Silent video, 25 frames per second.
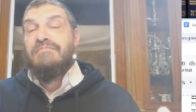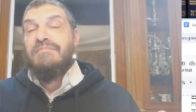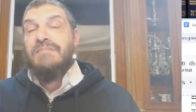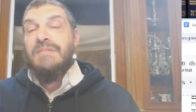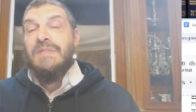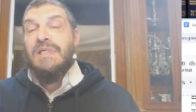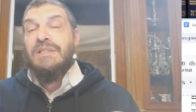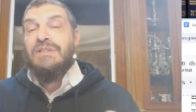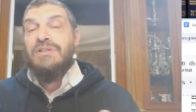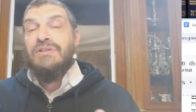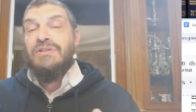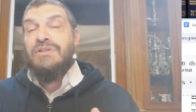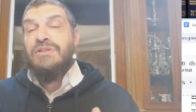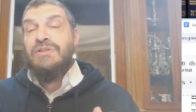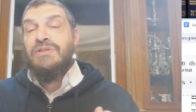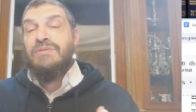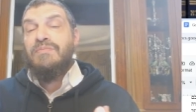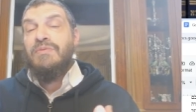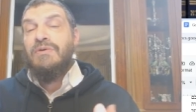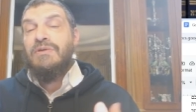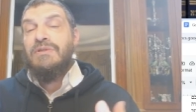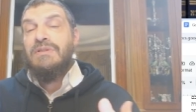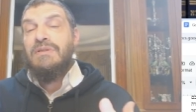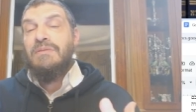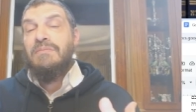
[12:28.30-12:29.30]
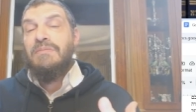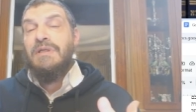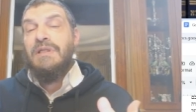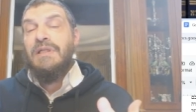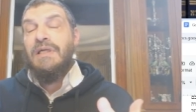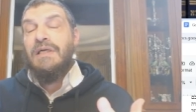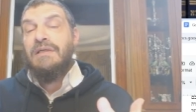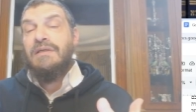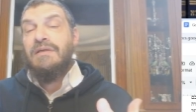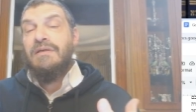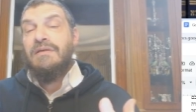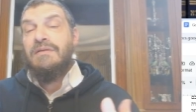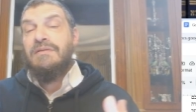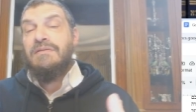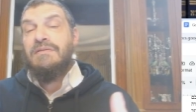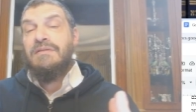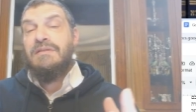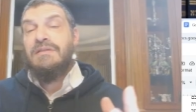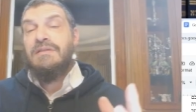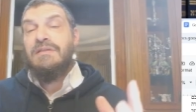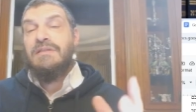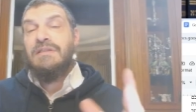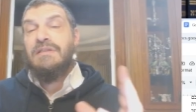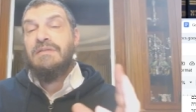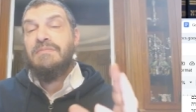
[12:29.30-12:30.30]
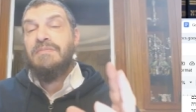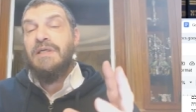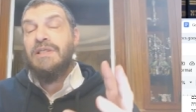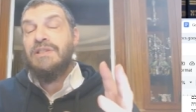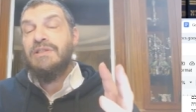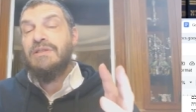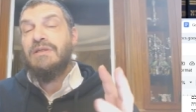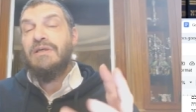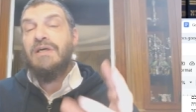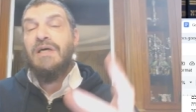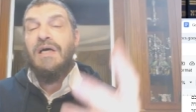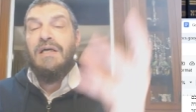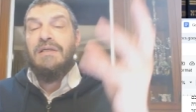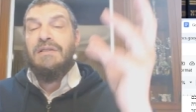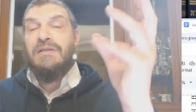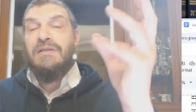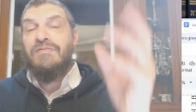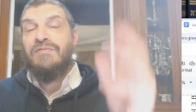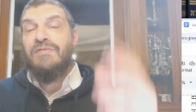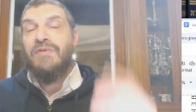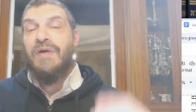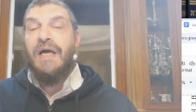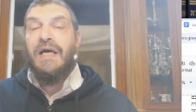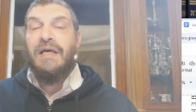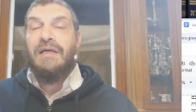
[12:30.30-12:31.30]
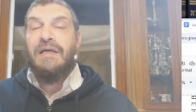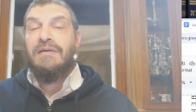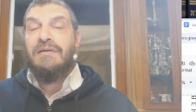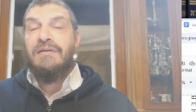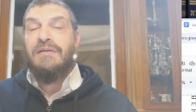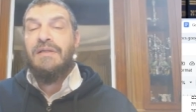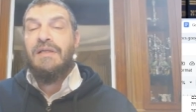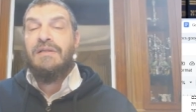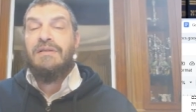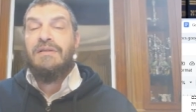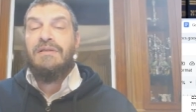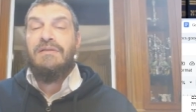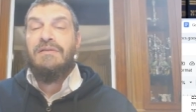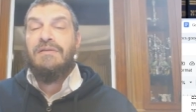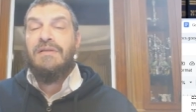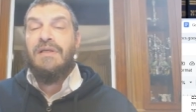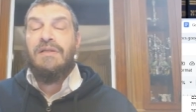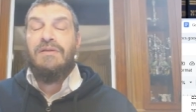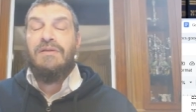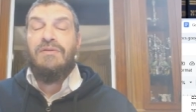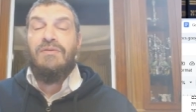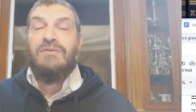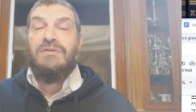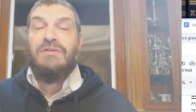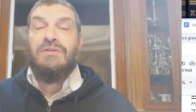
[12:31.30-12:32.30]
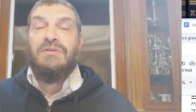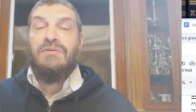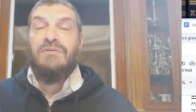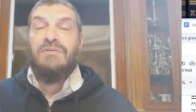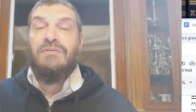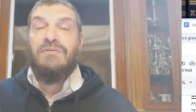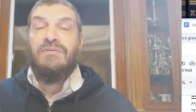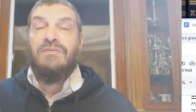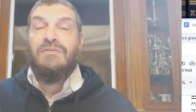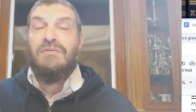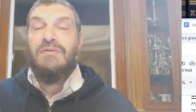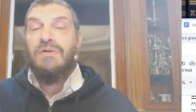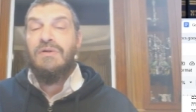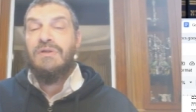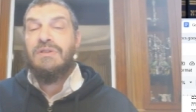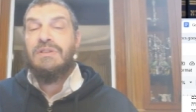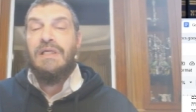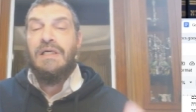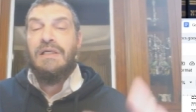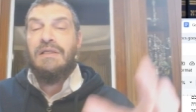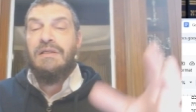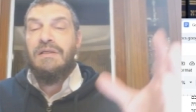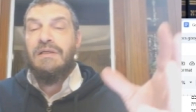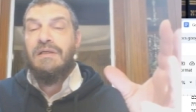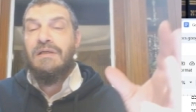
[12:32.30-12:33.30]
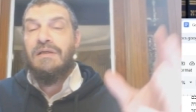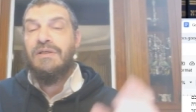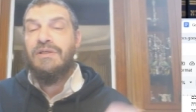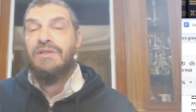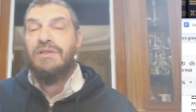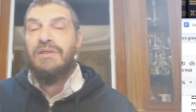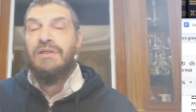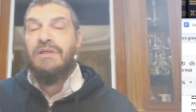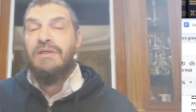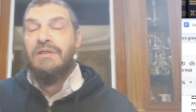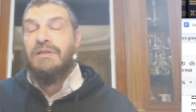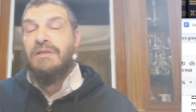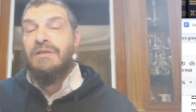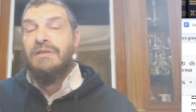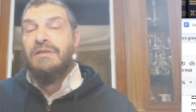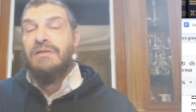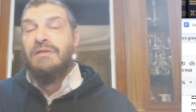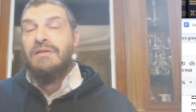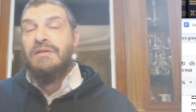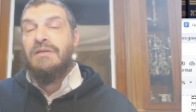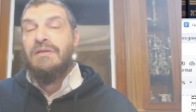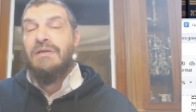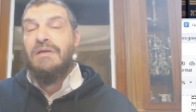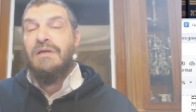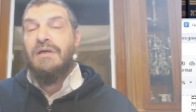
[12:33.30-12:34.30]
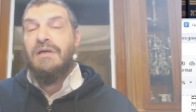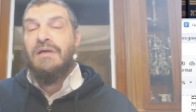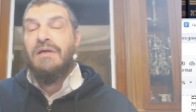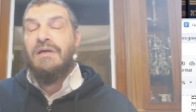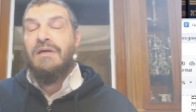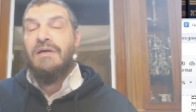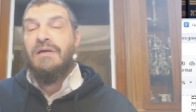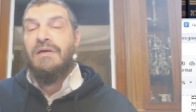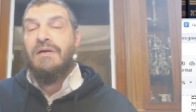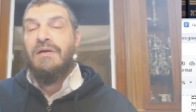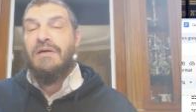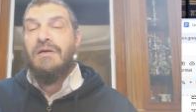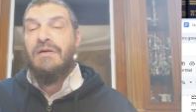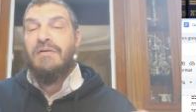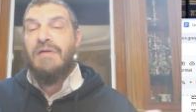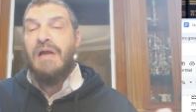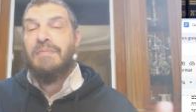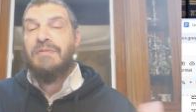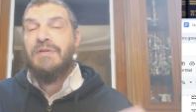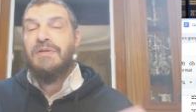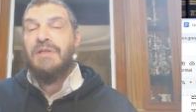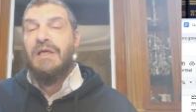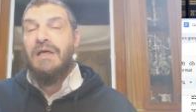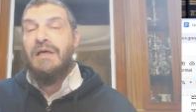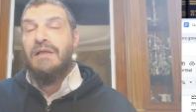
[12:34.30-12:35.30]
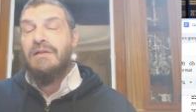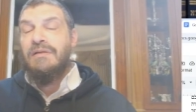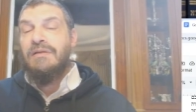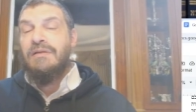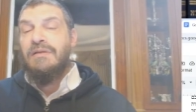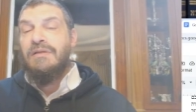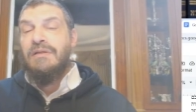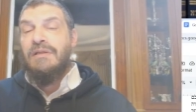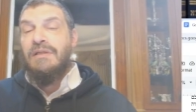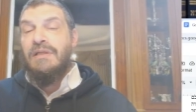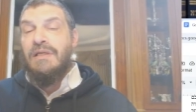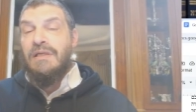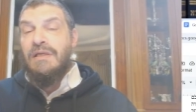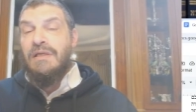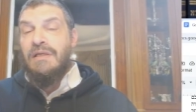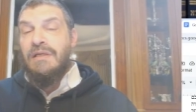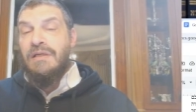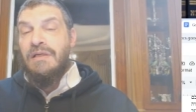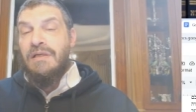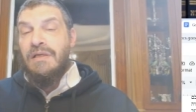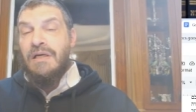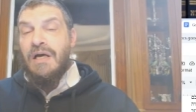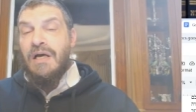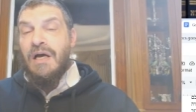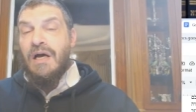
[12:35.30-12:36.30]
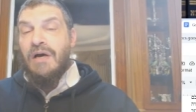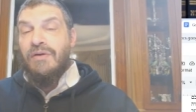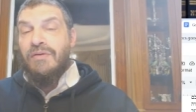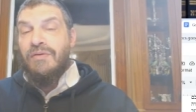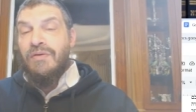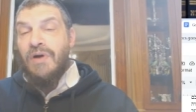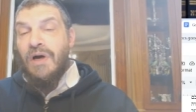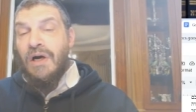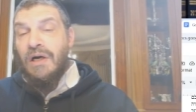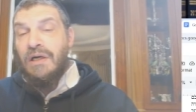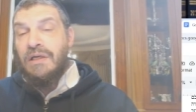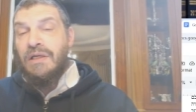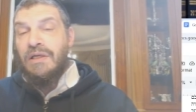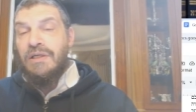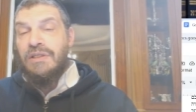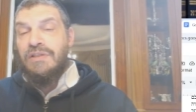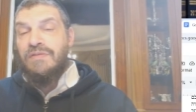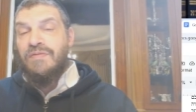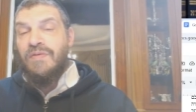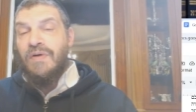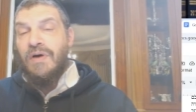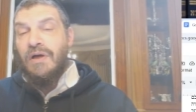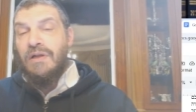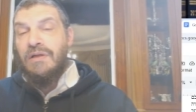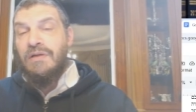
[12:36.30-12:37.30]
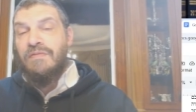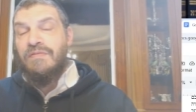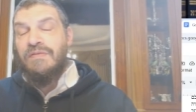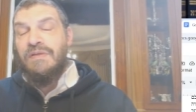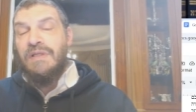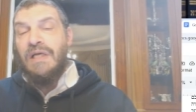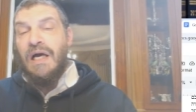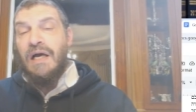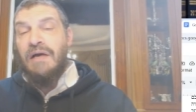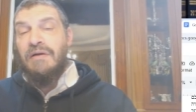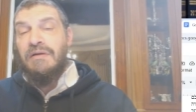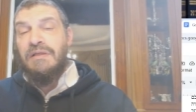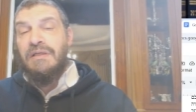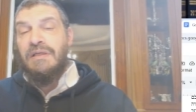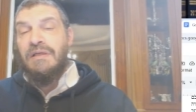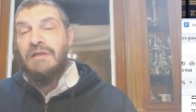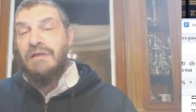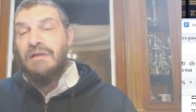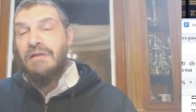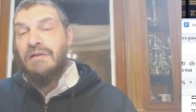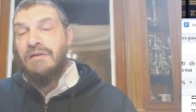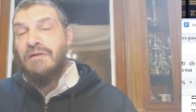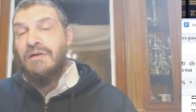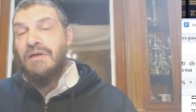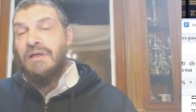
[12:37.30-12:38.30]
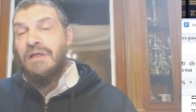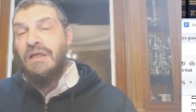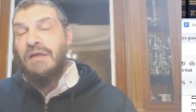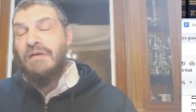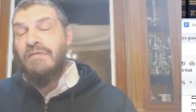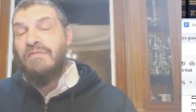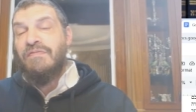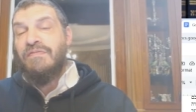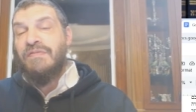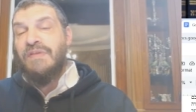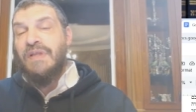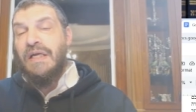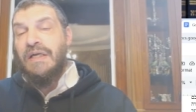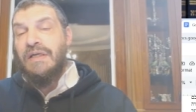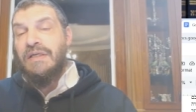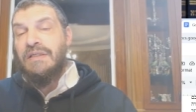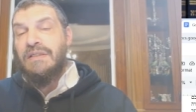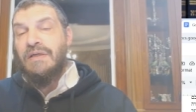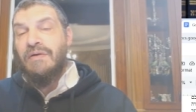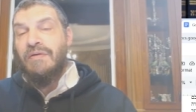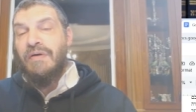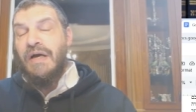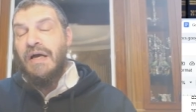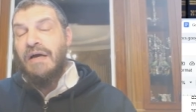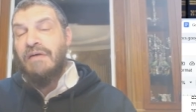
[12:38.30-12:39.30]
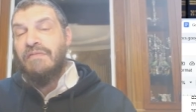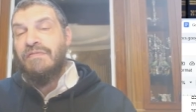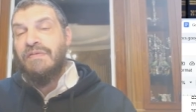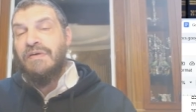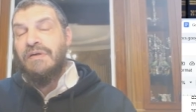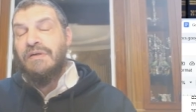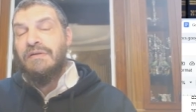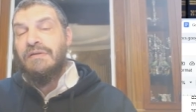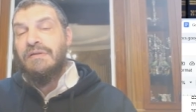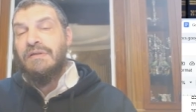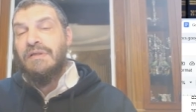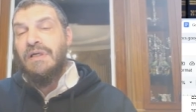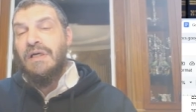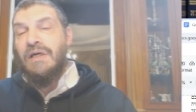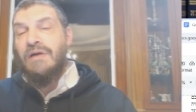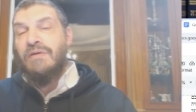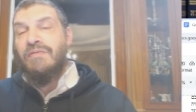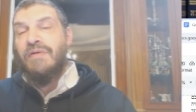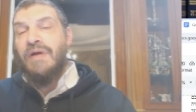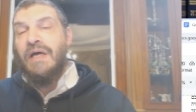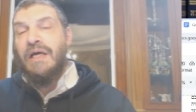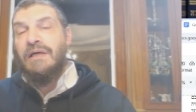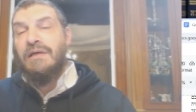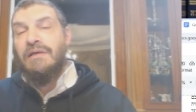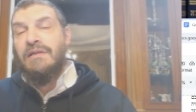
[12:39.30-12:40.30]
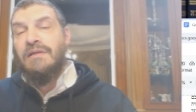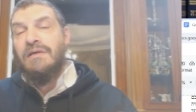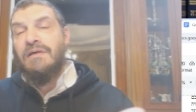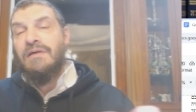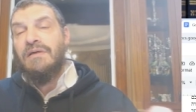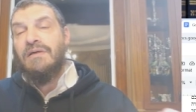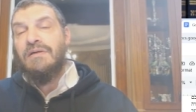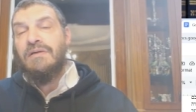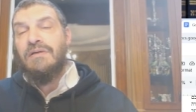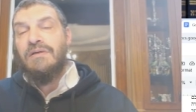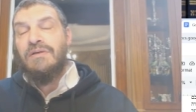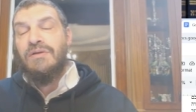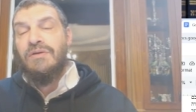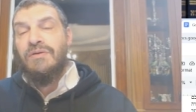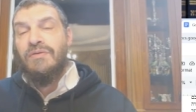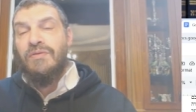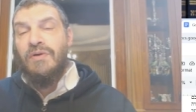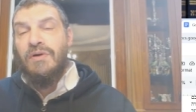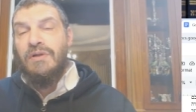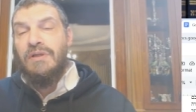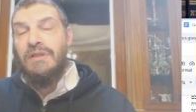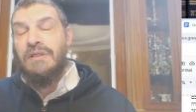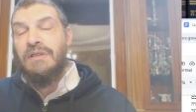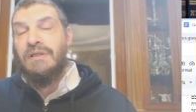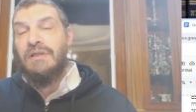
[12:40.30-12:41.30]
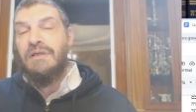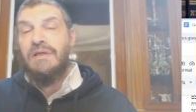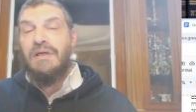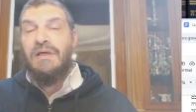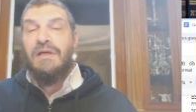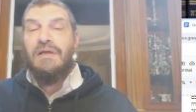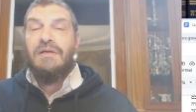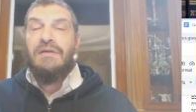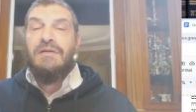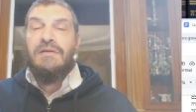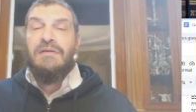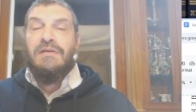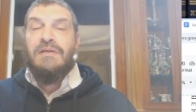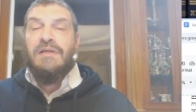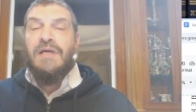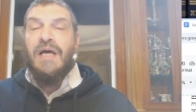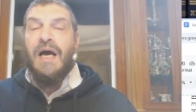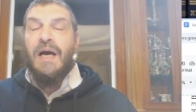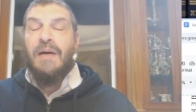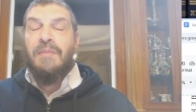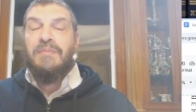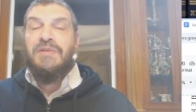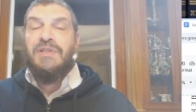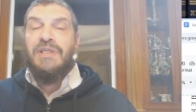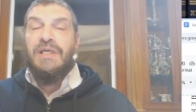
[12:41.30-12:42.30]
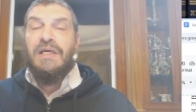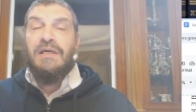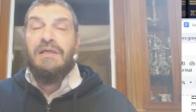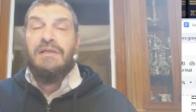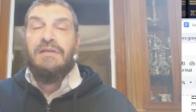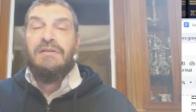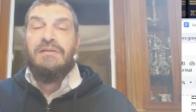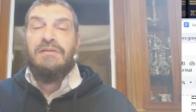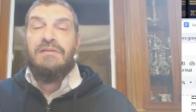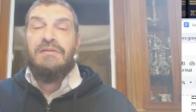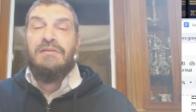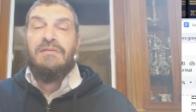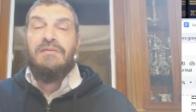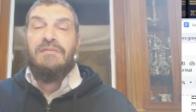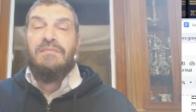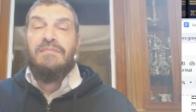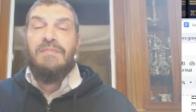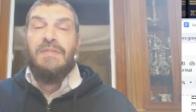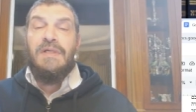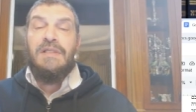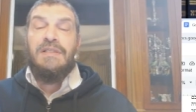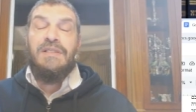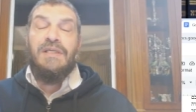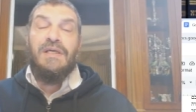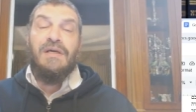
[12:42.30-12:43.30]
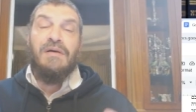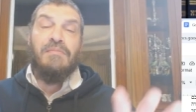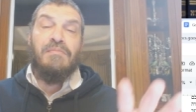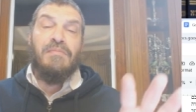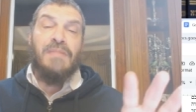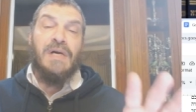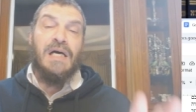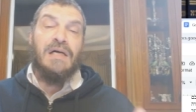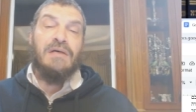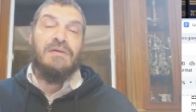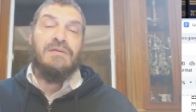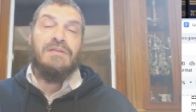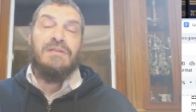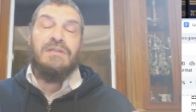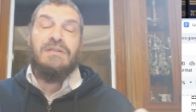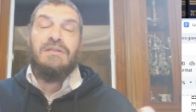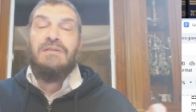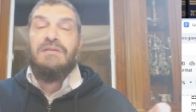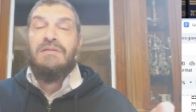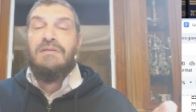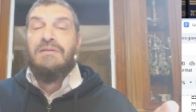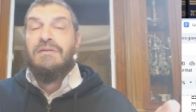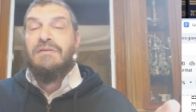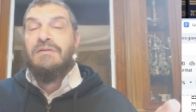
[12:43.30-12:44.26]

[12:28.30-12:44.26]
It's supposed to be like a special kind of dragon that also looks like a reptile. Rachish v'olav darken. If there is, however, a regular crawling object, let's say a mouse